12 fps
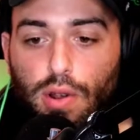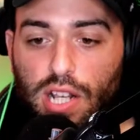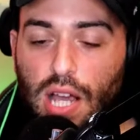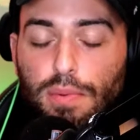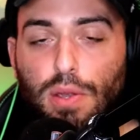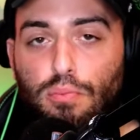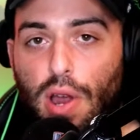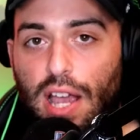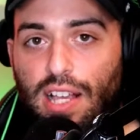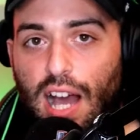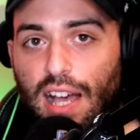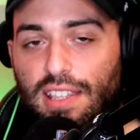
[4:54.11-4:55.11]
When it comes to
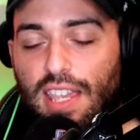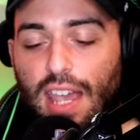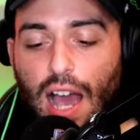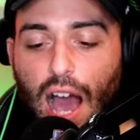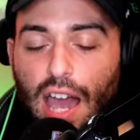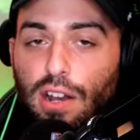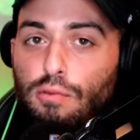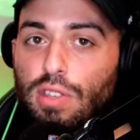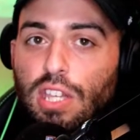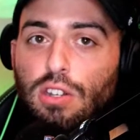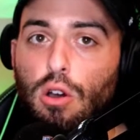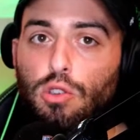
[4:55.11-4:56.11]
Brian Koski, I don't
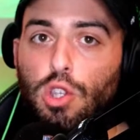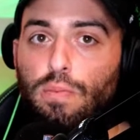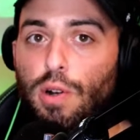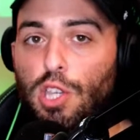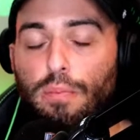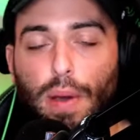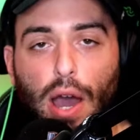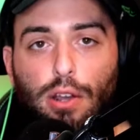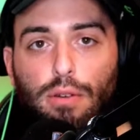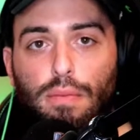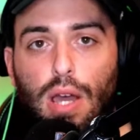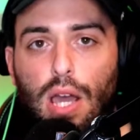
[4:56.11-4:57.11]
really know too much
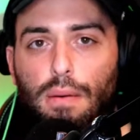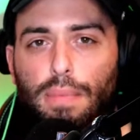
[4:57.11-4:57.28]
about him.